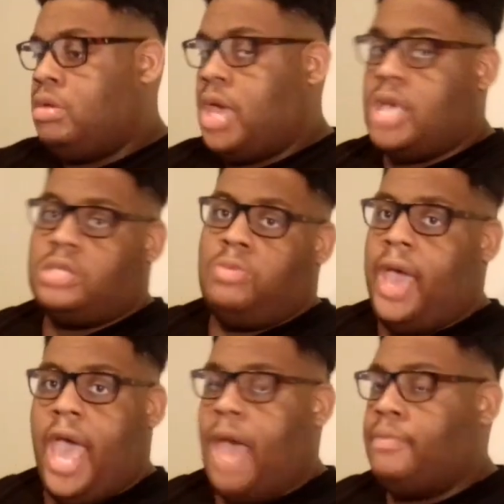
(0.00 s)
guess
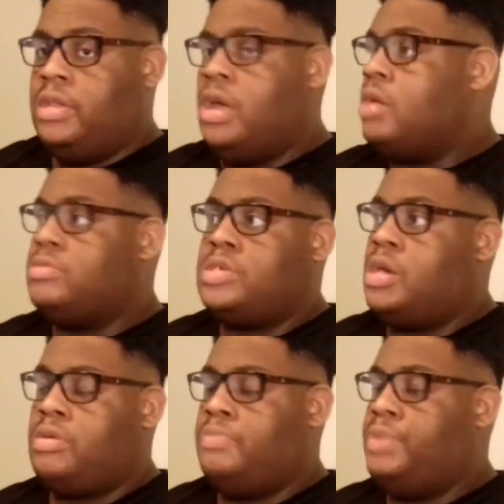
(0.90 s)
what happened? The
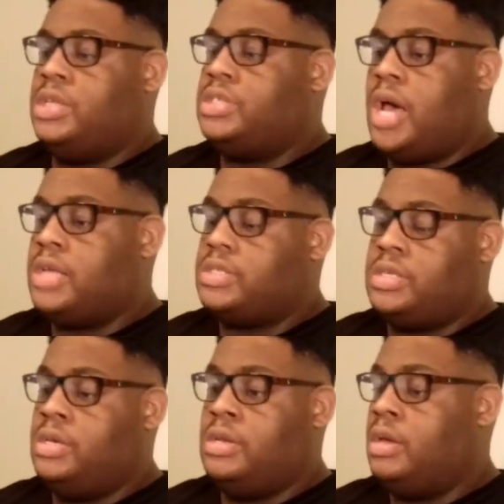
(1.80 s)
Undertaker beat John
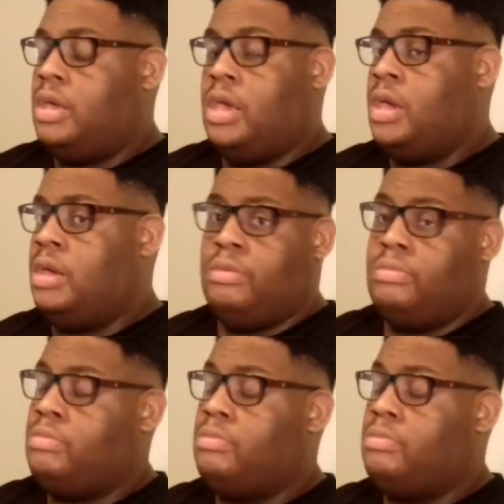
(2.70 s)
Cena, and